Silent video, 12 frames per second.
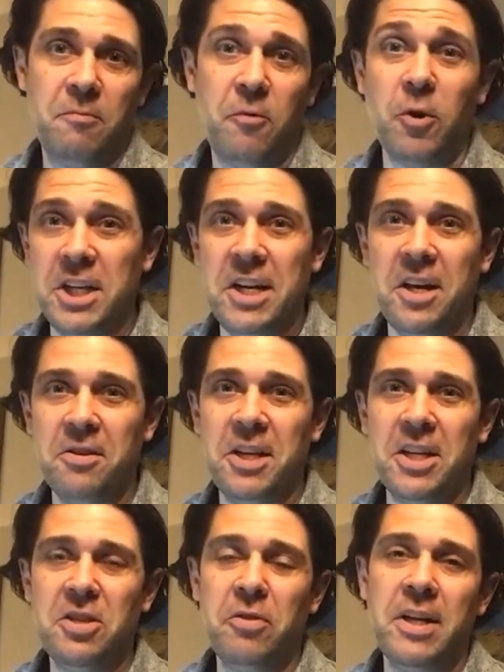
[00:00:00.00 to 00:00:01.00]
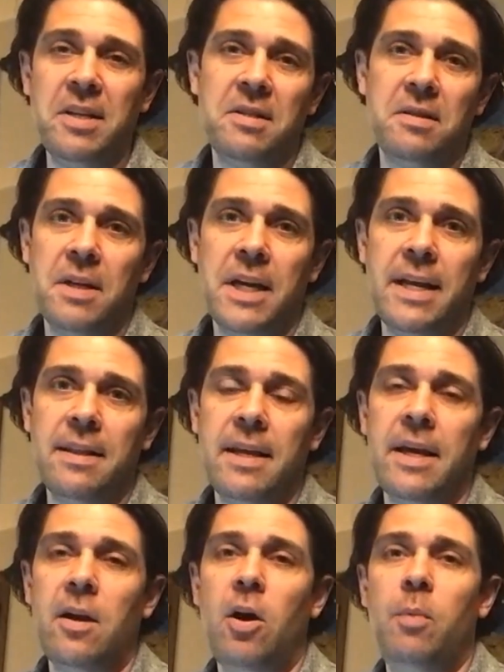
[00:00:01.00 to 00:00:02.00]
14 other districts, and
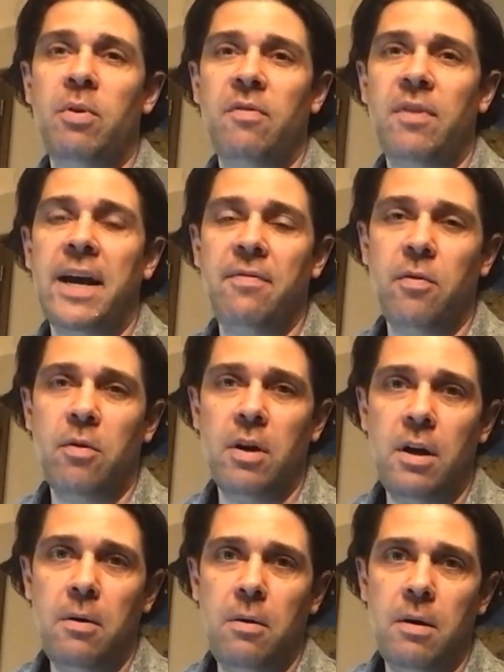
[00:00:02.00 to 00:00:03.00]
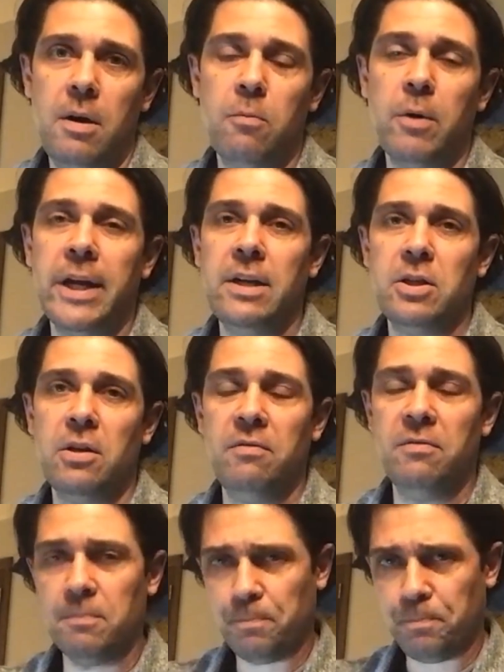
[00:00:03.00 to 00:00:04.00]
they all provide for a range of